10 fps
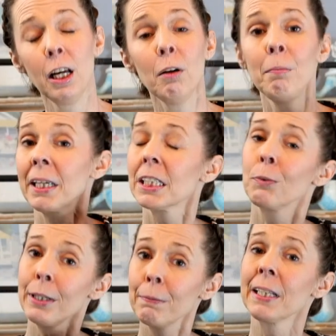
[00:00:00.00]
because
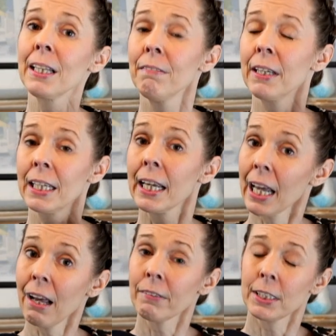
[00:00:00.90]
we'd been living in
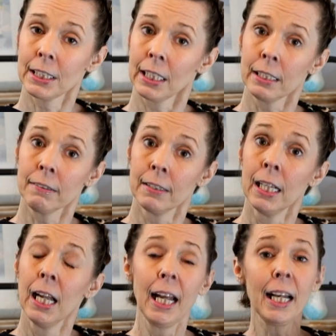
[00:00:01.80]
Galveston
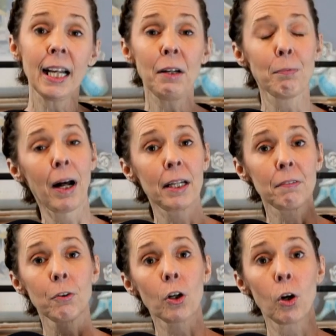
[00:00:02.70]
and I'd bought it
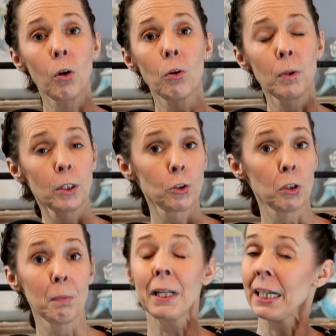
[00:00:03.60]
for a cold winter
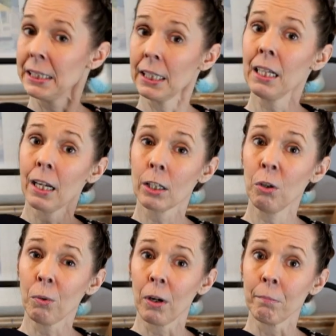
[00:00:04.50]
trip that I did not
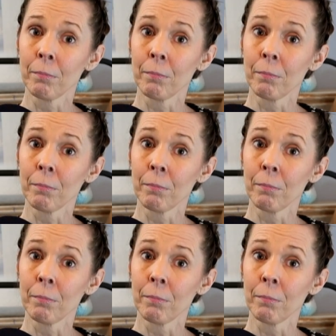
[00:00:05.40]
go on.